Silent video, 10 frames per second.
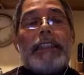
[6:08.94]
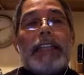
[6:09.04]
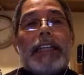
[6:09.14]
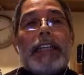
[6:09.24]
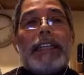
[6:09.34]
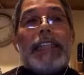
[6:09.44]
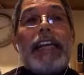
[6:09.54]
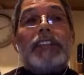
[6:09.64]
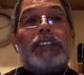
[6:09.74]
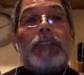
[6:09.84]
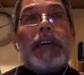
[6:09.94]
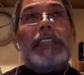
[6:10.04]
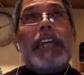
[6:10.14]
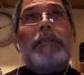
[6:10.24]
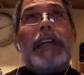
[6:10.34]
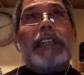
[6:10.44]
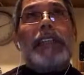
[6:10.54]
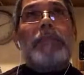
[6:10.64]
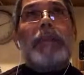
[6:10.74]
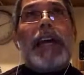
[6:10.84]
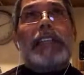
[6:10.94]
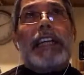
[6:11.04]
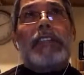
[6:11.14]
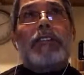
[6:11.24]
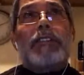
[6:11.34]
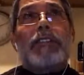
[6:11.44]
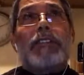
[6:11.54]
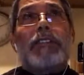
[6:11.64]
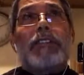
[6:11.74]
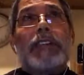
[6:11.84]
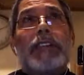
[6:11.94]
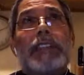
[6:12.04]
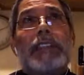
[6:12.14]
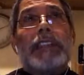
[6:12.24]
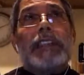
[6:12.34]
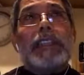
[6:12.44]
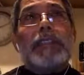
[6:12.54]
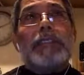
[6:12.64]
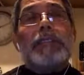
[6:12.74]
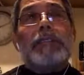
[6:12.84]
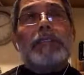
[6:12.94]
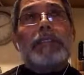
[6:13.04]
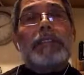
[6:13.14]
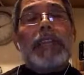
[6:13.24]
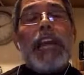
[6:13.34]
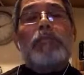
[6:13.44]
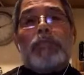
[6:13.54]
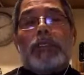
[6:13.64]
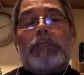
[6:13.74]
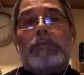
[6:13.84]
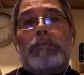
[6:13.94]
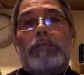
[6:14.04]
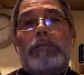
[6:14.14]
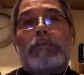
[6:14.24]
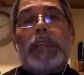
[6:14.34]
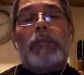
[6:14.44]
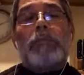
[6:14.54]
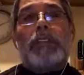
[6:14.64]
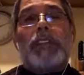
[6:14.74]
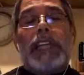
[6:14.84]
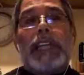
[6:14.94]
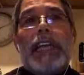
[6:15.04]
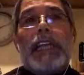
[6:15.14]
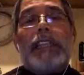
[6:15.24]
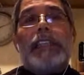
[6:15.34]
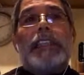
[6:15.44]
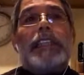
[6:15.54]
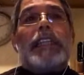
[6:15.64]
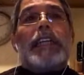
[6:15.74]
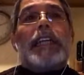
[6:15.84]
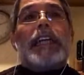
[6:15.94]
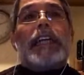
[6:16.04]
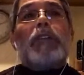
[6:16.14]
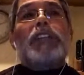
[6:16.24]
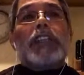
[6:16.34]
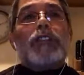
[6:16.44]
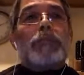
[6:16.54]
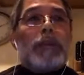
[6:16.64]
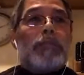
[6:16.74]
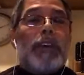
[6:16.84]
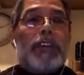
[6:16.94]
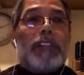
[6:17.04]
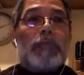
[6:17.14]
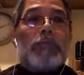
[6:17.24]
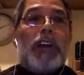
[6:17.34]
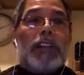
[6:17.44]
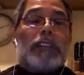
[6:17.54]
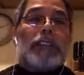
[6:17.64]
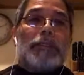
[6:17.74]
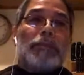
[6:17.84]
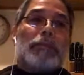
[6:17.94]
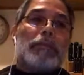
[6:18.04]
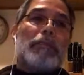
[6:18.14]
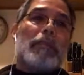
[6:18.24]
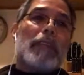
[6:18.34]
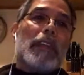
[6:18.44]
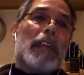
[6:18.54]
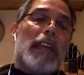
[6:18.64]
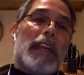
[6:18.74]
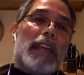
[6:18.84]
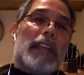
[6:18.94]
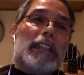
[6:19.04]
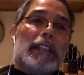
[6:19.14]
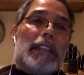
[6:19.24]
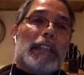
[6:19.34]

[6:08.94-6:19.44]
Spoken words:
that summer, I came back like around uh, April, April of 88. And I went to live with my brother in the Bronx. And